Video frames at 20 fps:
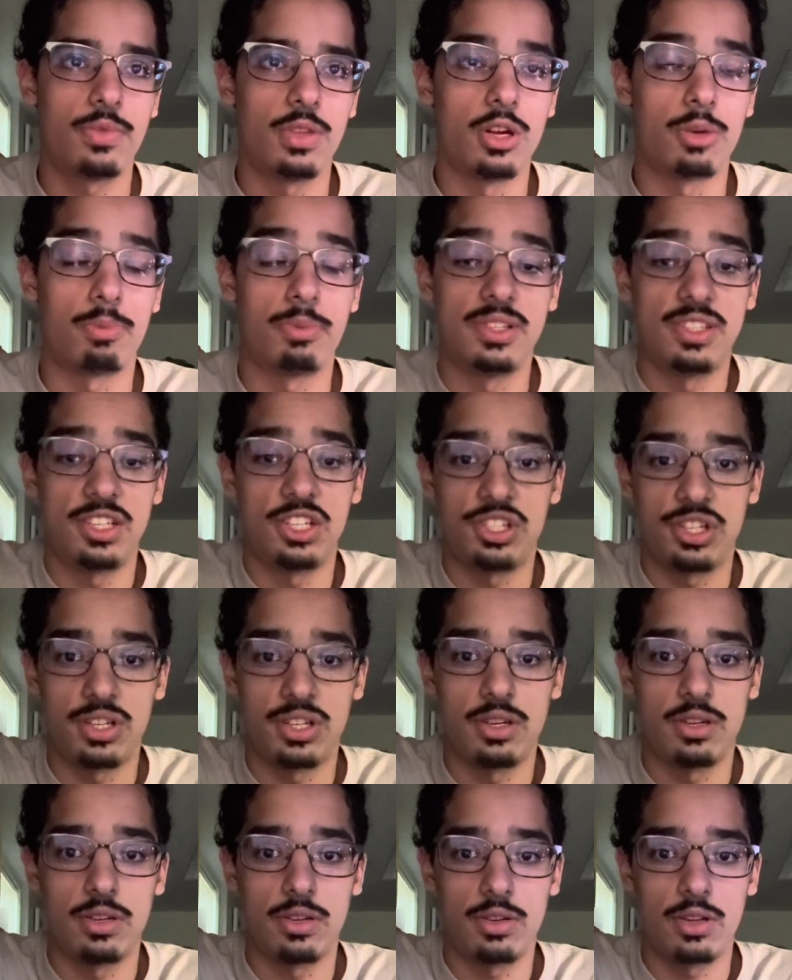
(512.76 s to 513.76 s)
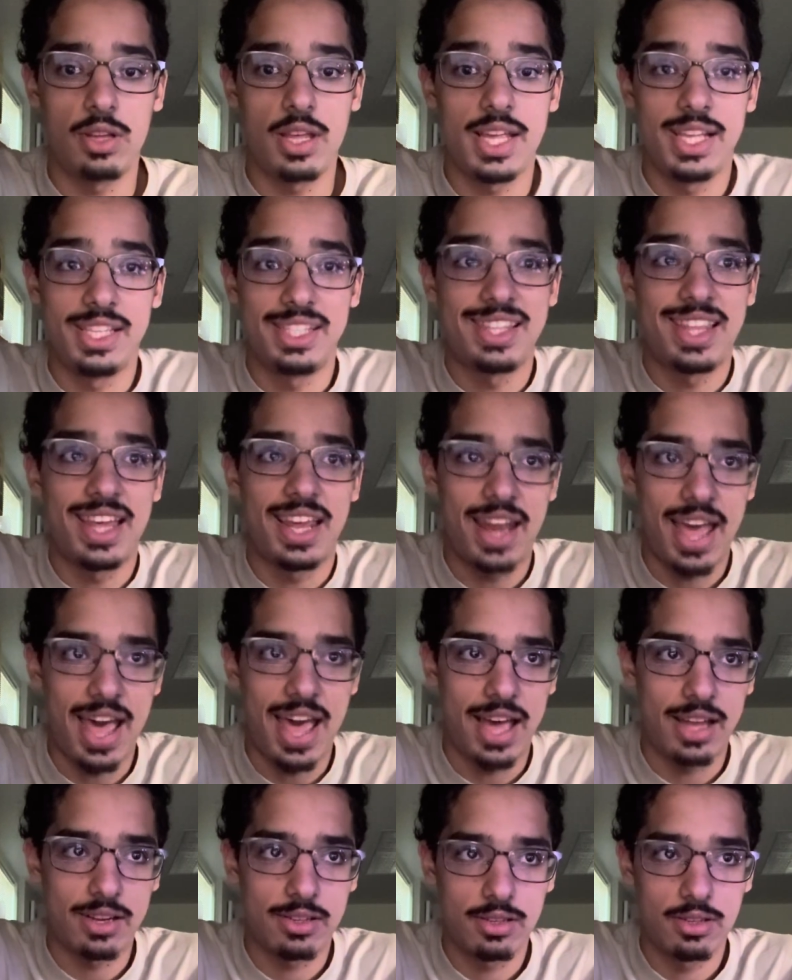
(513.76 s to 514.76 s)
position is then
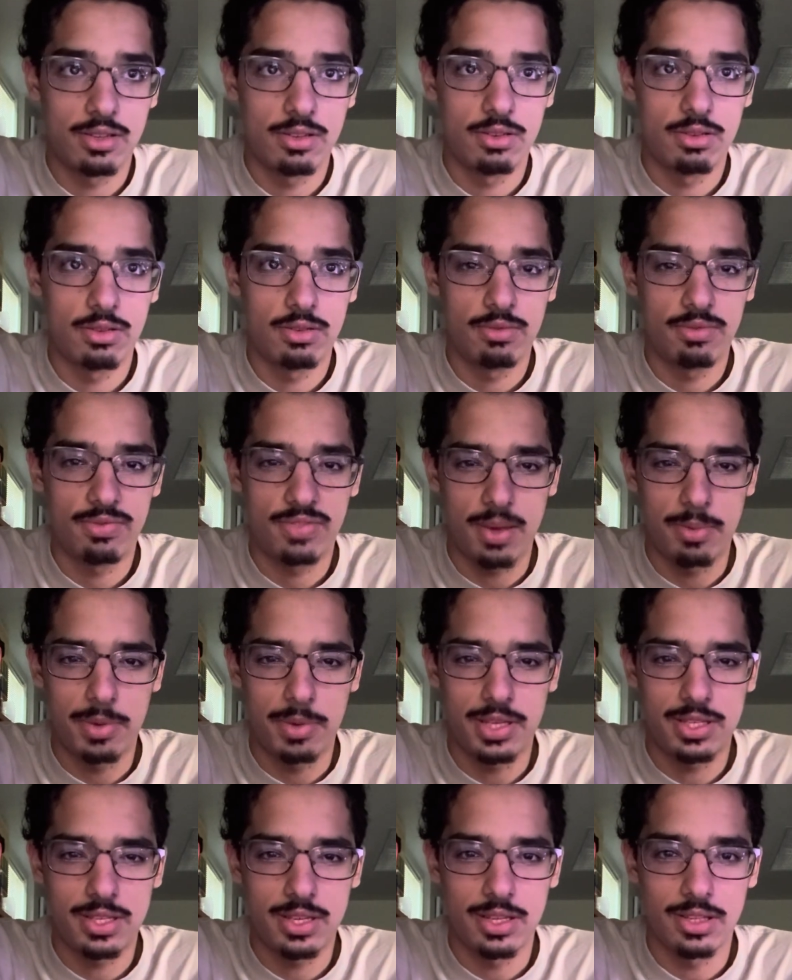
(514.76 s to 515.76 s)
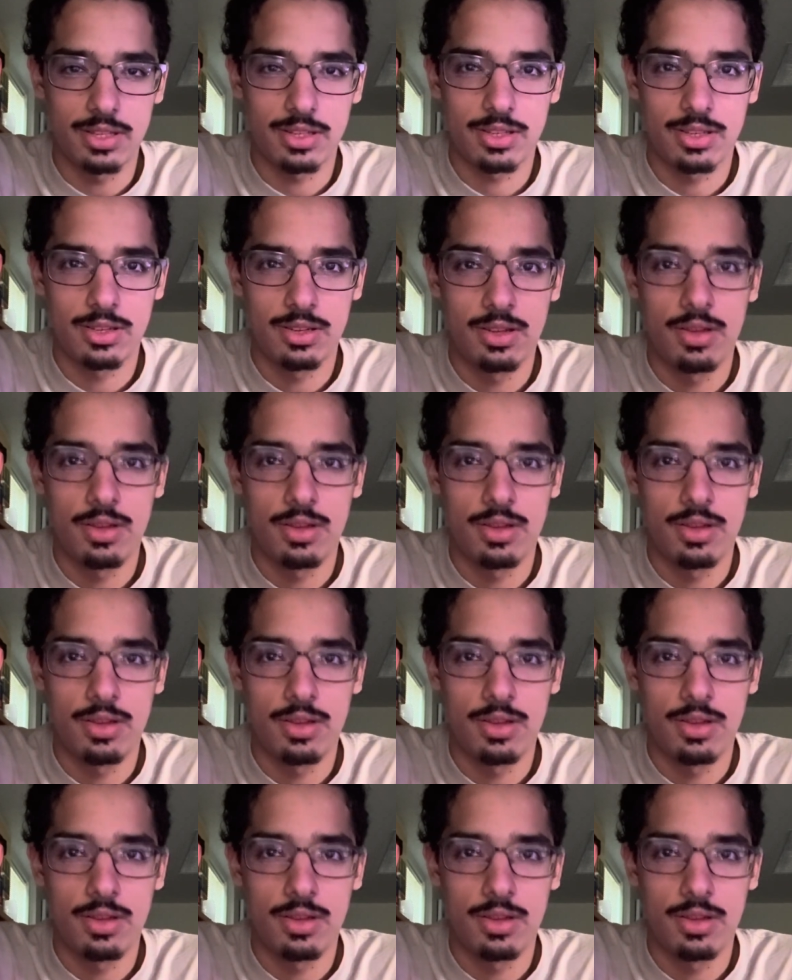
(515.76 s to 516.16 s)
at. That makes sense.